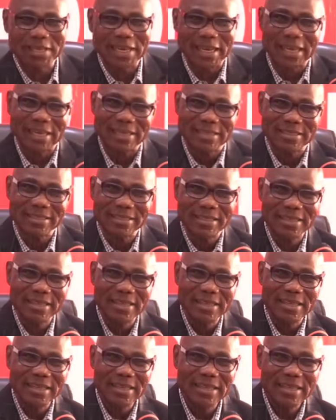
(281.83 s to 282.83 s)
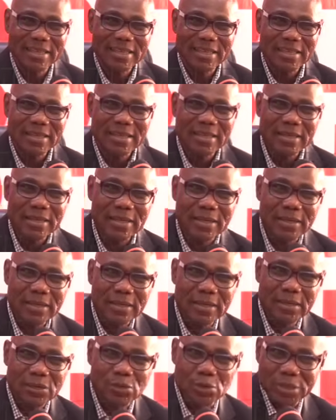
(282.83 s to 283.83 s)
elect.
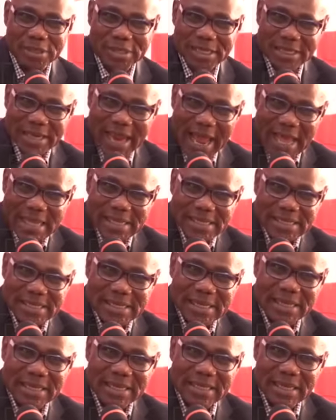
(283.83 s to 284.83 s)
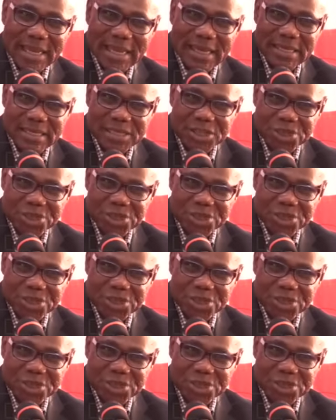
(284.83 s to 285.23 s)
So it's a nice thing and it's